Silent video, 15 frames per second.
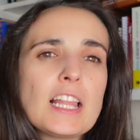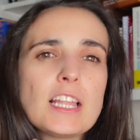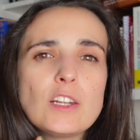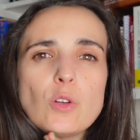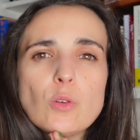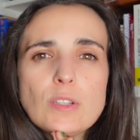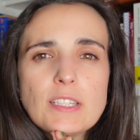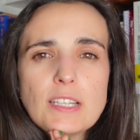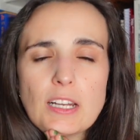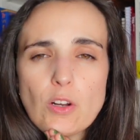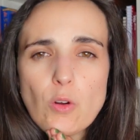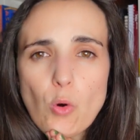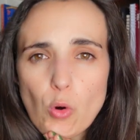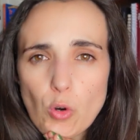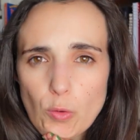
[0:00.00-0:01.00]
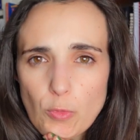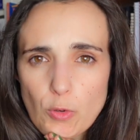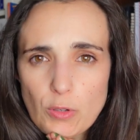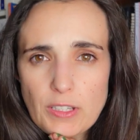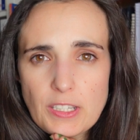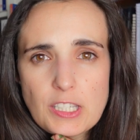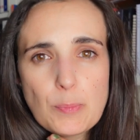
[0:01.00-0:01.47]
luteal
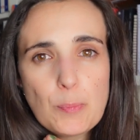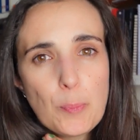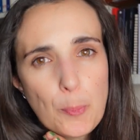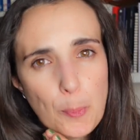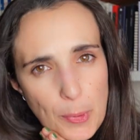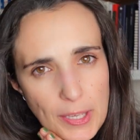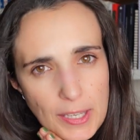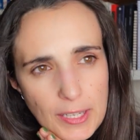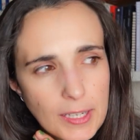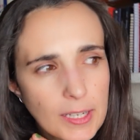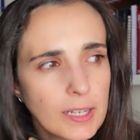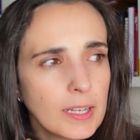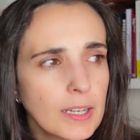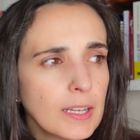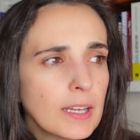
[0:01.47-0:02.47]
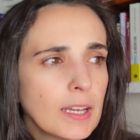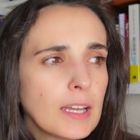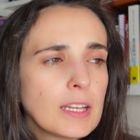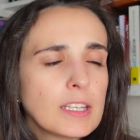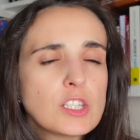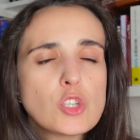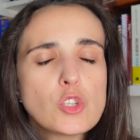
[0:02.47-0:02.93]
hormone is pink,
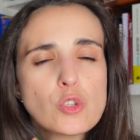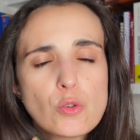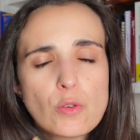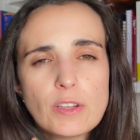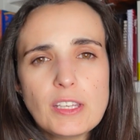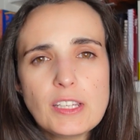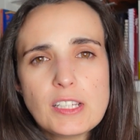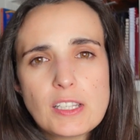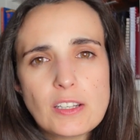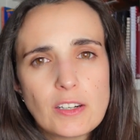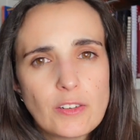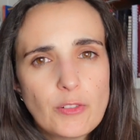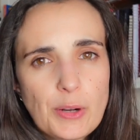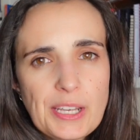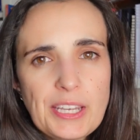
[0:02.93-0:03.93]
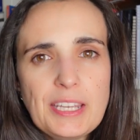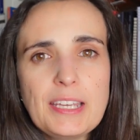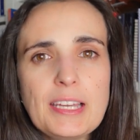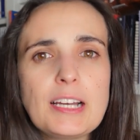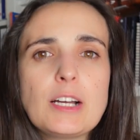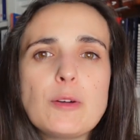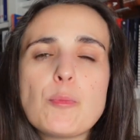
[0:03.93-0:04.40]
estrogens are
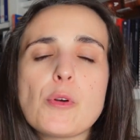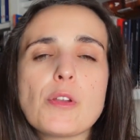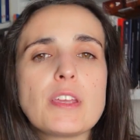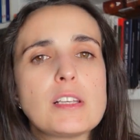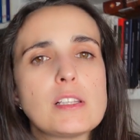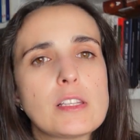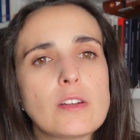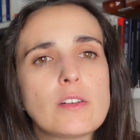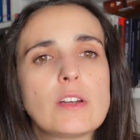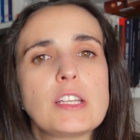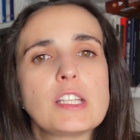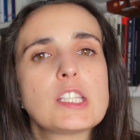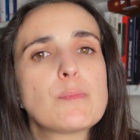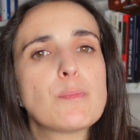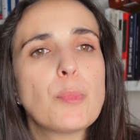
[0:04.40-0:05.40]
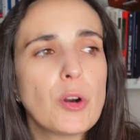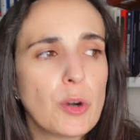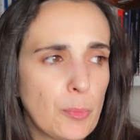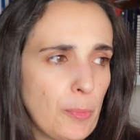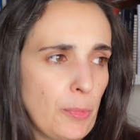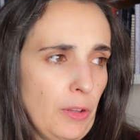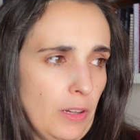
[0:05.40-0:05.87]
gray, and progesterone is
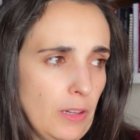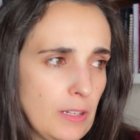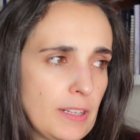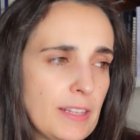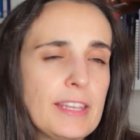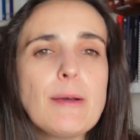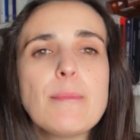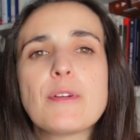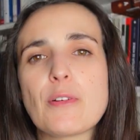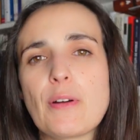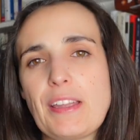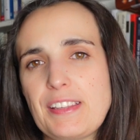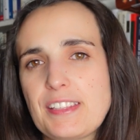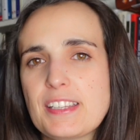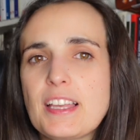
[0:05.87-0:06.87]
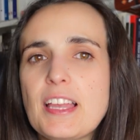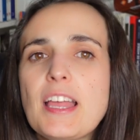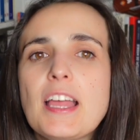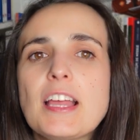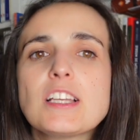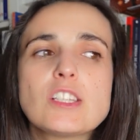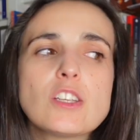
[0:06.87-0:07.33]
purple. Yep, right.
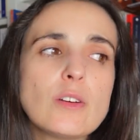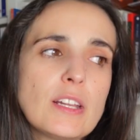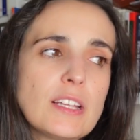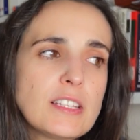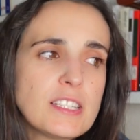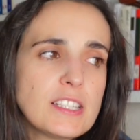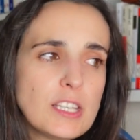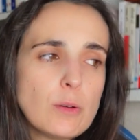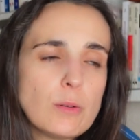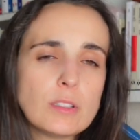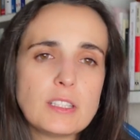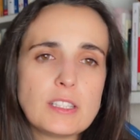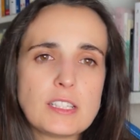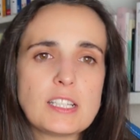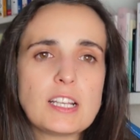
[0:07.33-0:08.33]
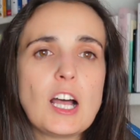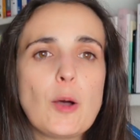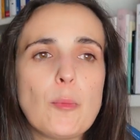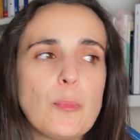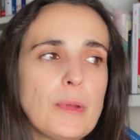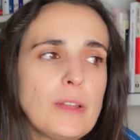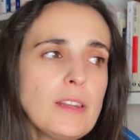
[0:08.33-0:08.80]
So let's see what's
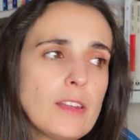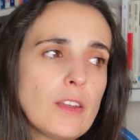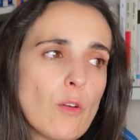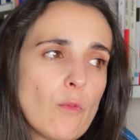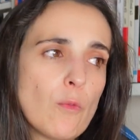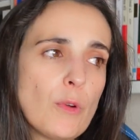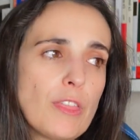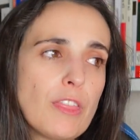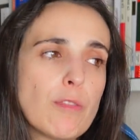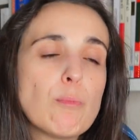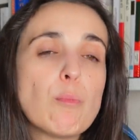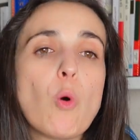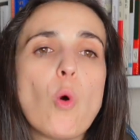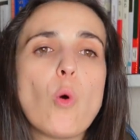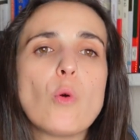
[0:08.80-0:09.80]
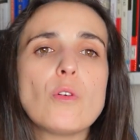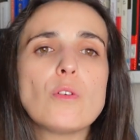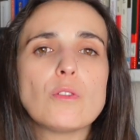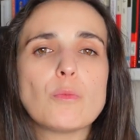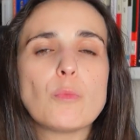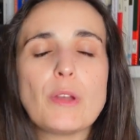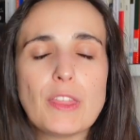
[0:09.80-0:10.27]
happened with
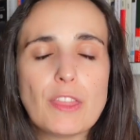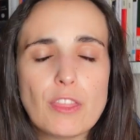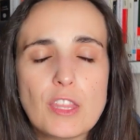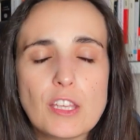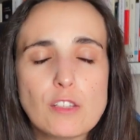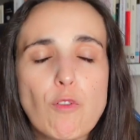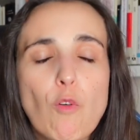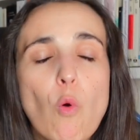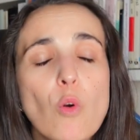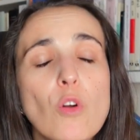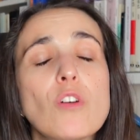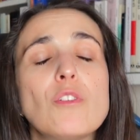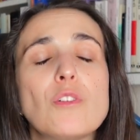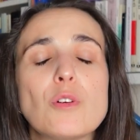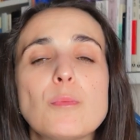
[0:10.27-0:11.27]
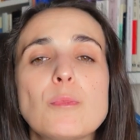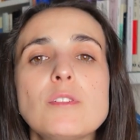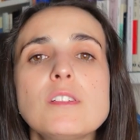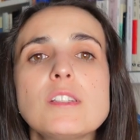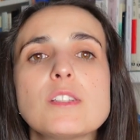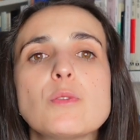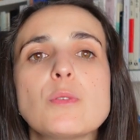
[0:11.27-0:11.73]
these four
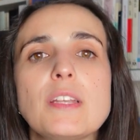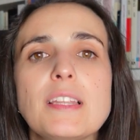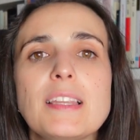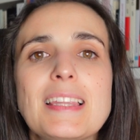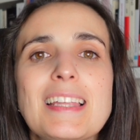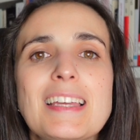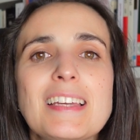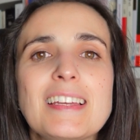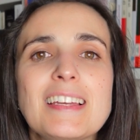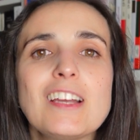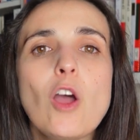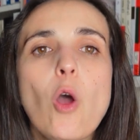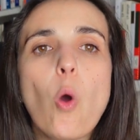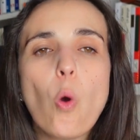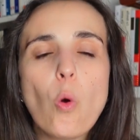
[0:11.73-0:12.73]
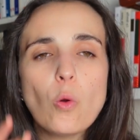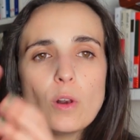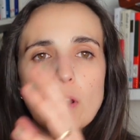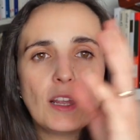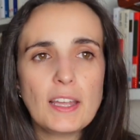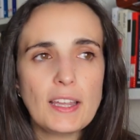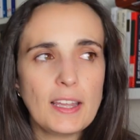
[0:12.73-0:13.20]
hormones during the whole